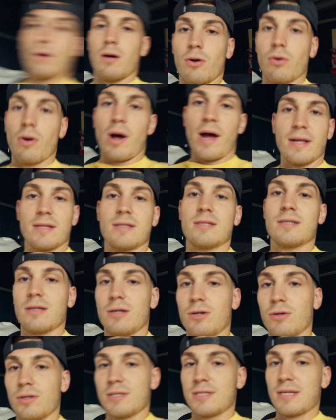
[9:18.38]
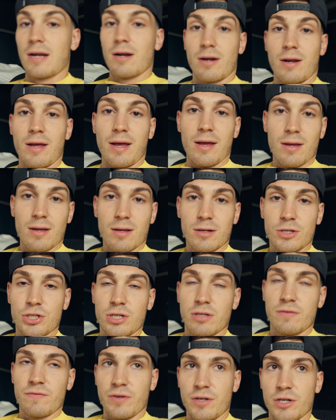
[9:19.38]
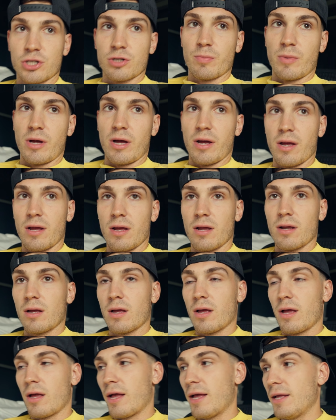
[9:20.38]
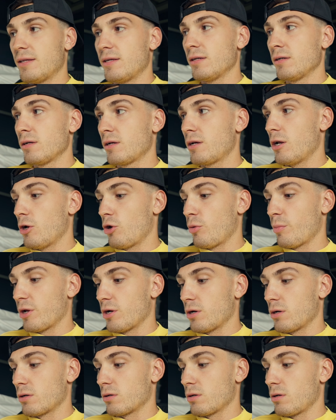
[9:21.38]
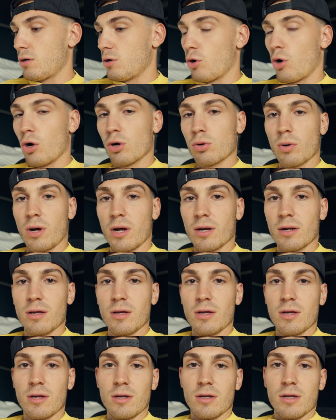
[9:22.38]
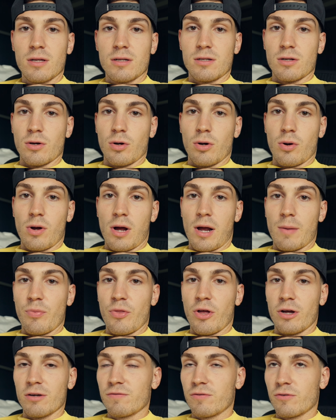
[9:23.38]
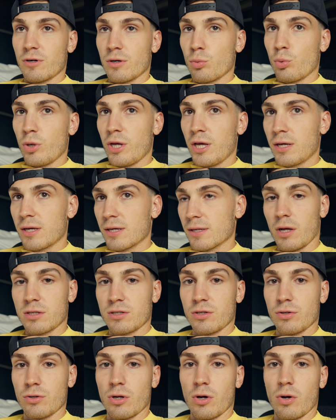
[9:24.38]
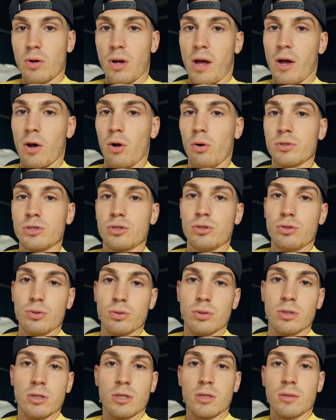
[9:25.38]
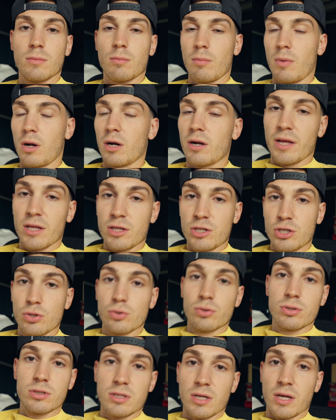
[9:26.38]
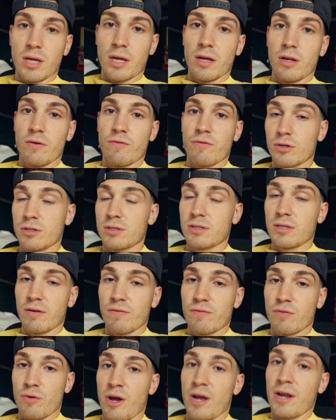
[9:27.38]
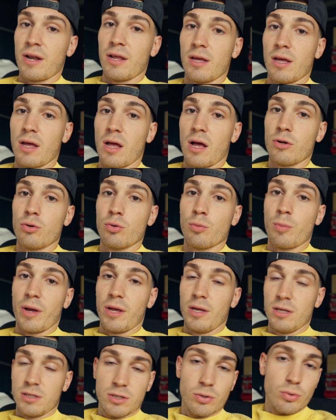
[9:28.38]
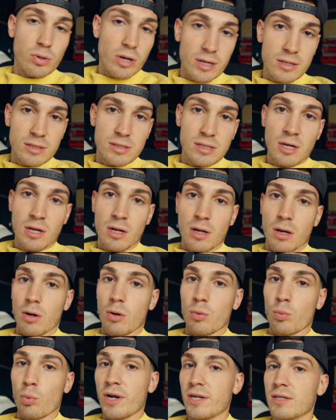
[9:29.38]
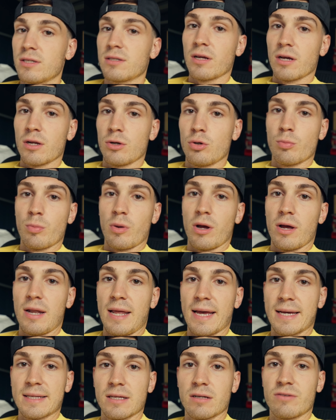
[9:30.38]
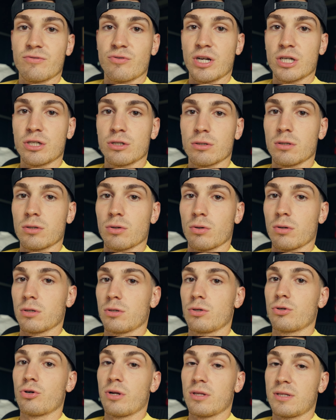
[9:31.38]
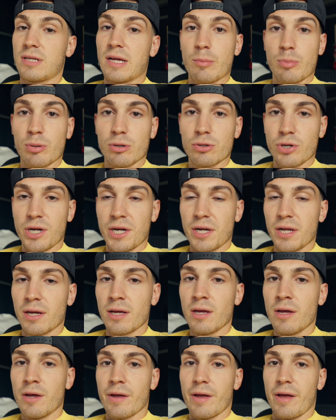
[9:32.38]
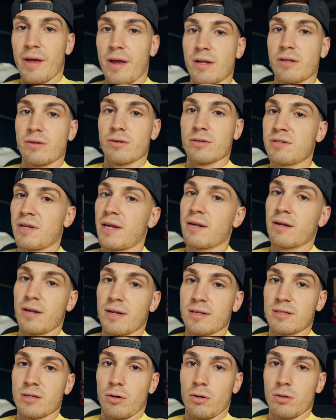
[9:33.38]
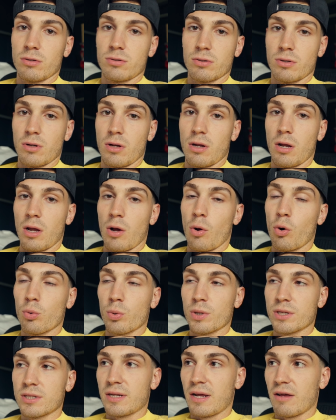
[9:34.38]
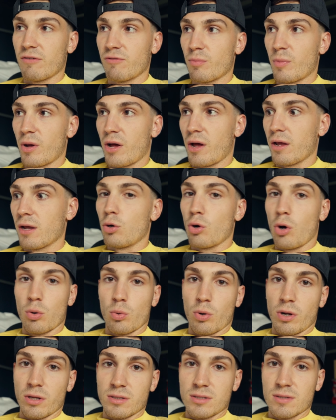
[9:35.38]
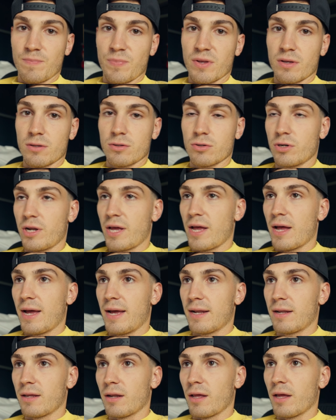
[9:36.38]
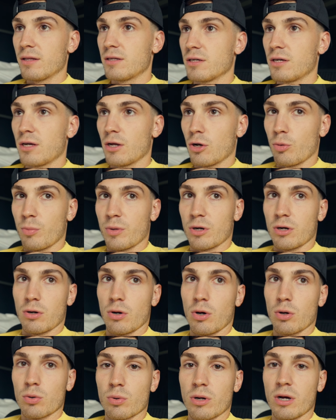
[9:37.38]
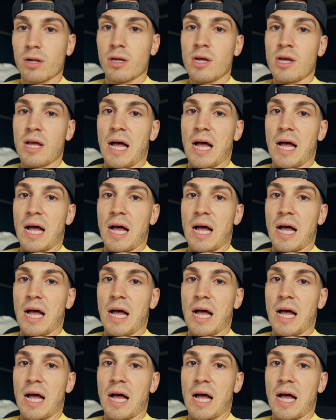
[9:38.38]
Alright, so it's Saturday, just finished my 18-kilometer long run. So I'm done for the week. As you know, I always do Monday, Tuesday, Thursday, Friday, I do my easy runs. On Wednesday, I do my lactate threshold or tempo training. And on Saturdays, I always have my long runs. Today I had an 80-kilometer long run.